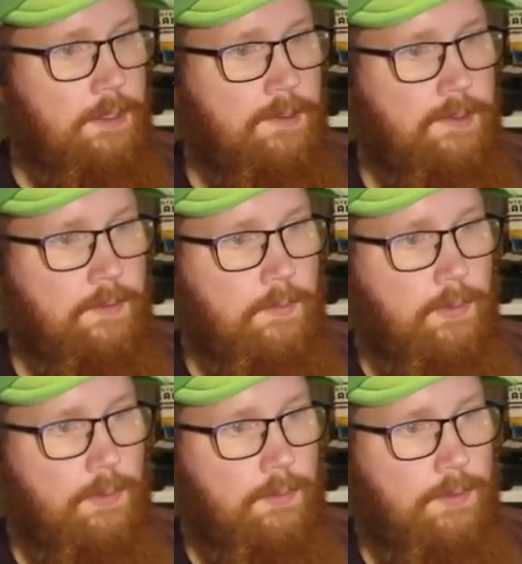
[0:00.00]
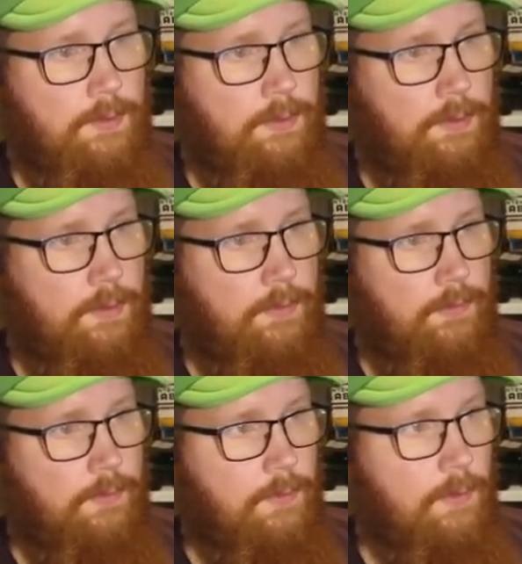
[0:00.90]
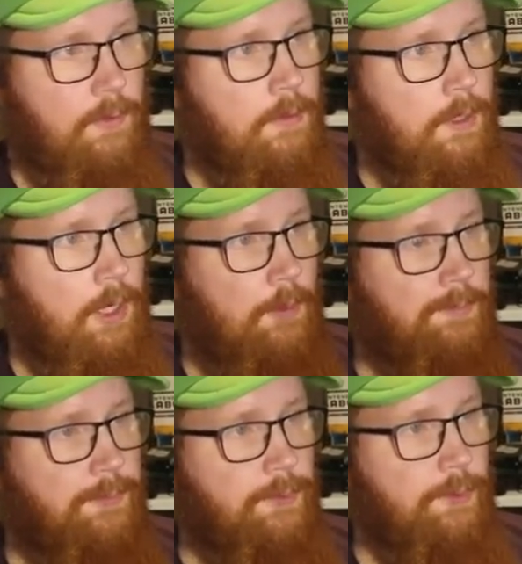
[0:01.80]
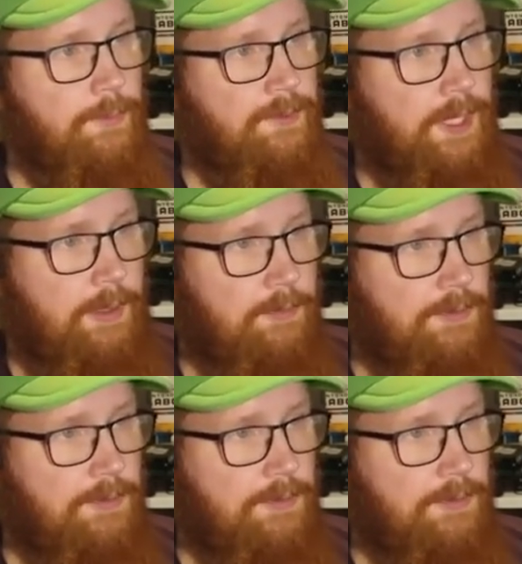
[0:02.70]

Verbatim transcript: let's see what world we should go for. Up shroom, down